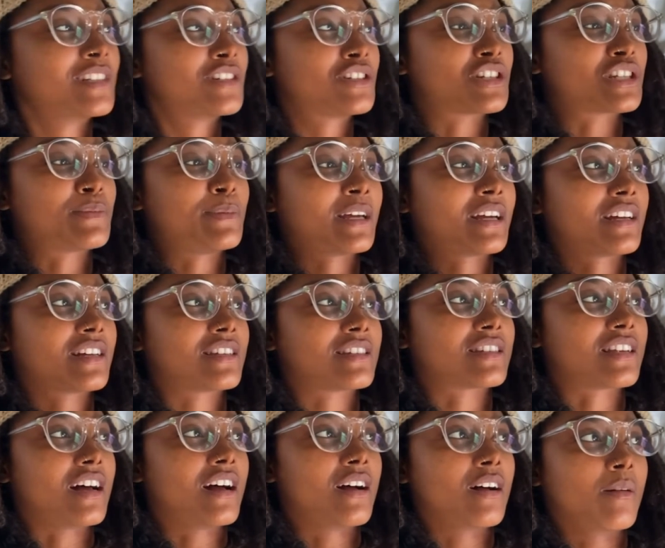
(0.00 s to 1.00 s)
Just because
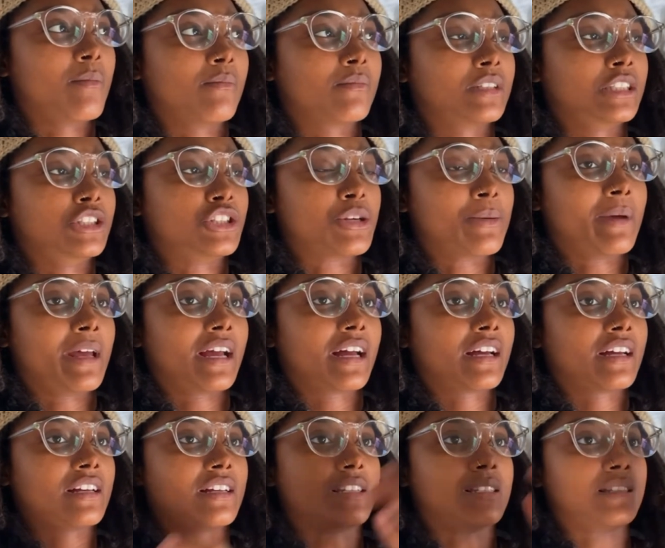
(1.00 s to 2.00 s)

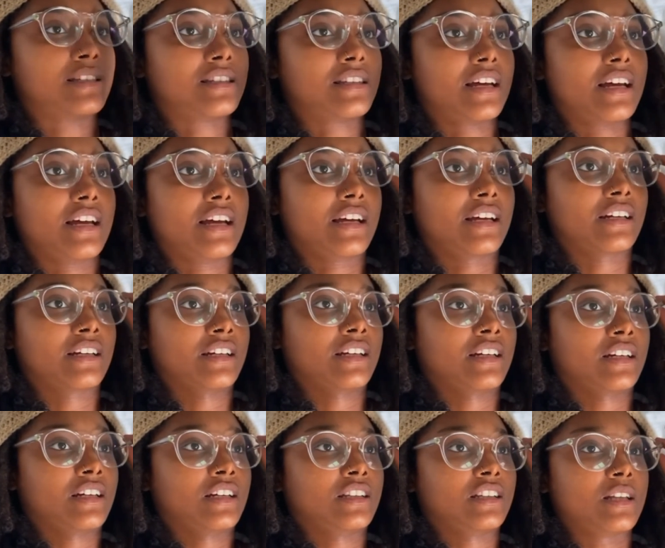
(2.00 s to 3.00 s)
Jamaica is like
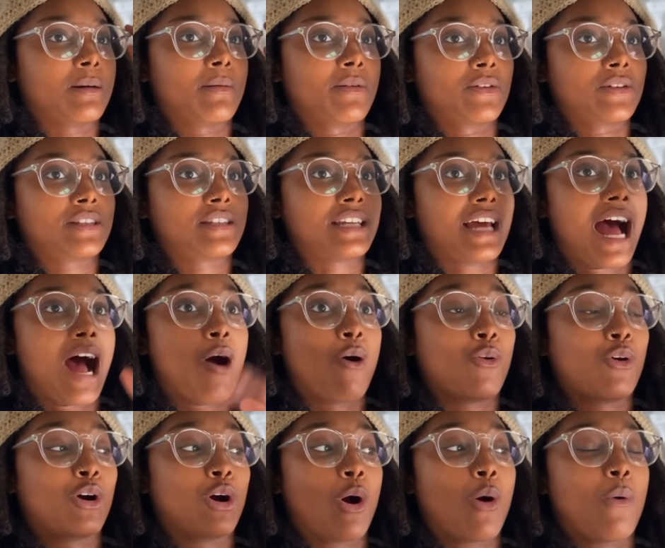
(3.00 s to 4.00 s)
the most
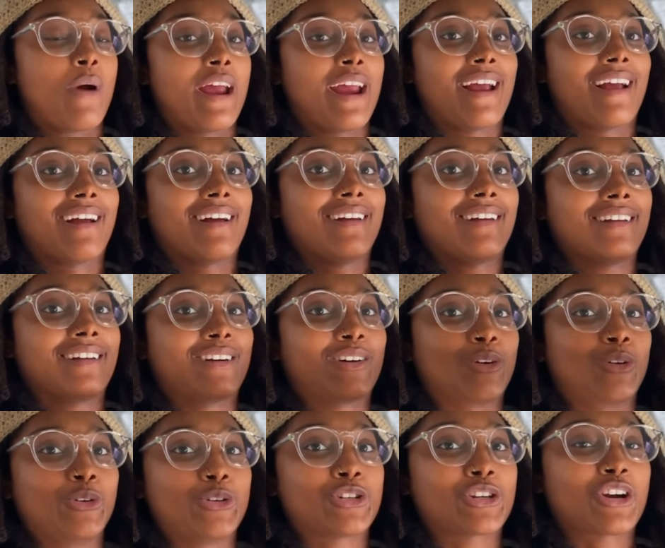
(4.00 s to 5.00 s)
outgoing
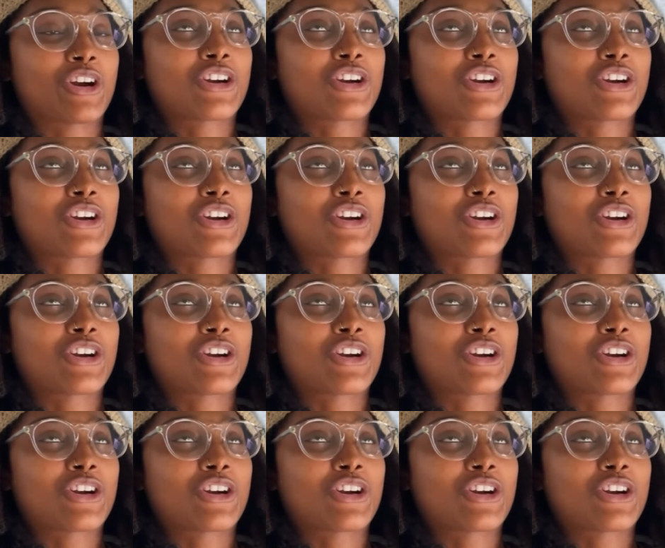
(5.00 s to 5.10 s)
culture.